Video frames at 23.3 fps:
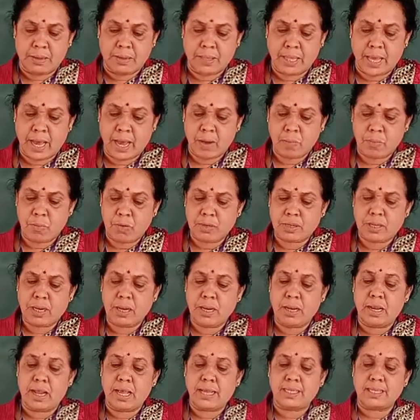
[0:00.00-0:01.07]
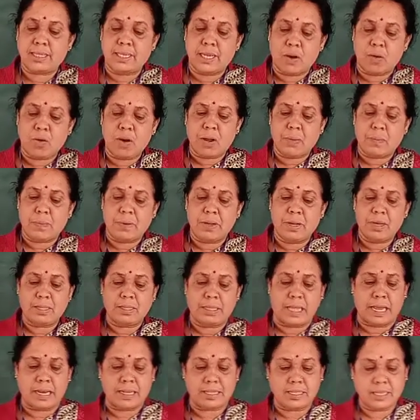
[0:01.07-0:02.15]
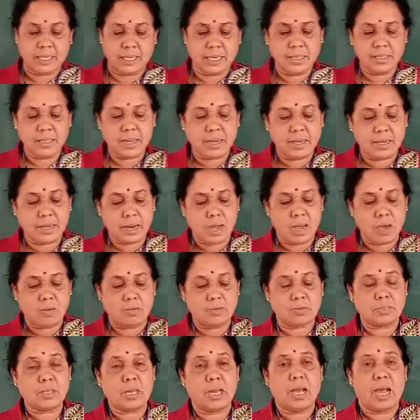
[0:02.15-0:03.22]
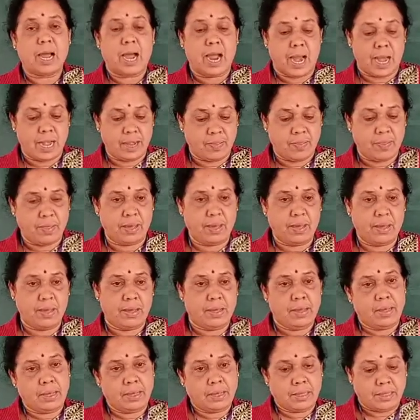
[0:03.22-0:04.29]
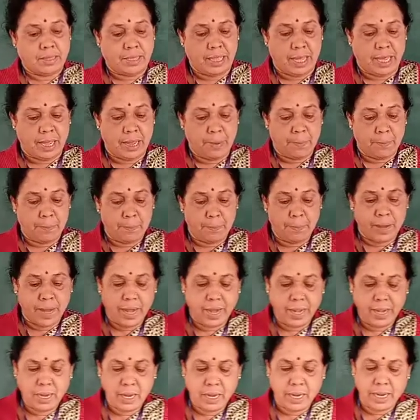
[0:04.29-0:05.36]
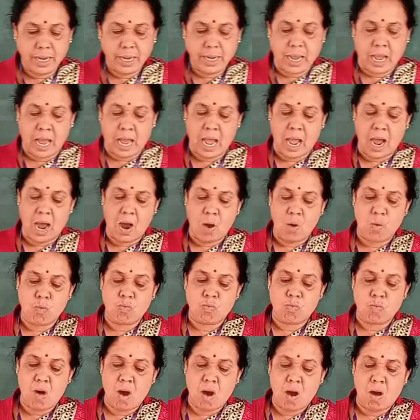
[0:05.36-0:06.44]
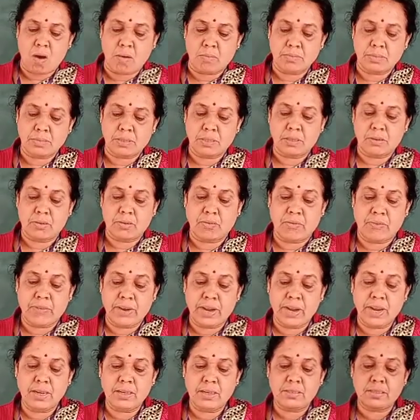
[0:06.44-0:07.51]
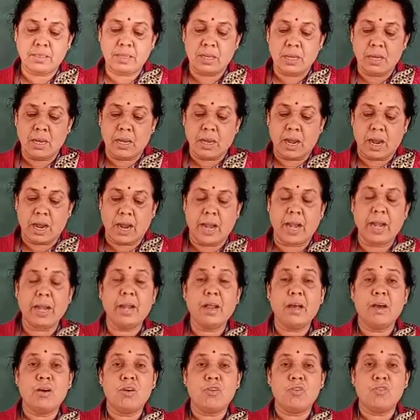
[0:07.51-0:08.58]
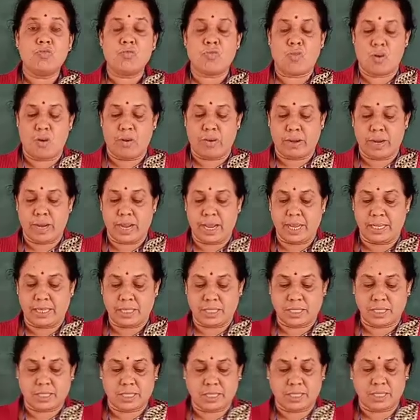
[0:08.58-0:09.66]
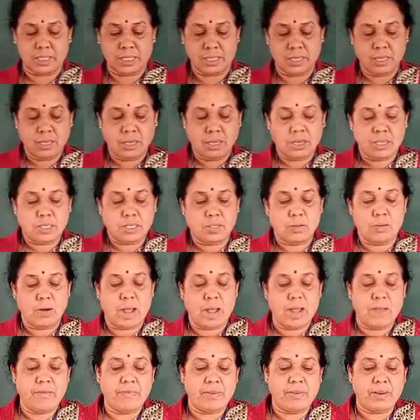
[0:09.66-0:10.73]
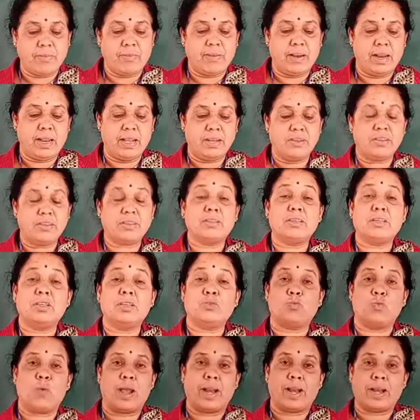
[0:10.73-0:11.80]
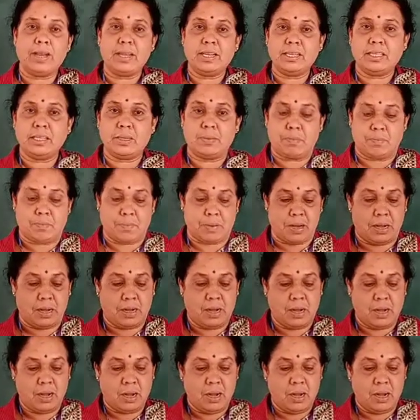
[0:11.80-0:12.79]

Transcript: are mostly less developed than cities and towns, and they mainly have farms, fields, and forests. So life in villages is very simple.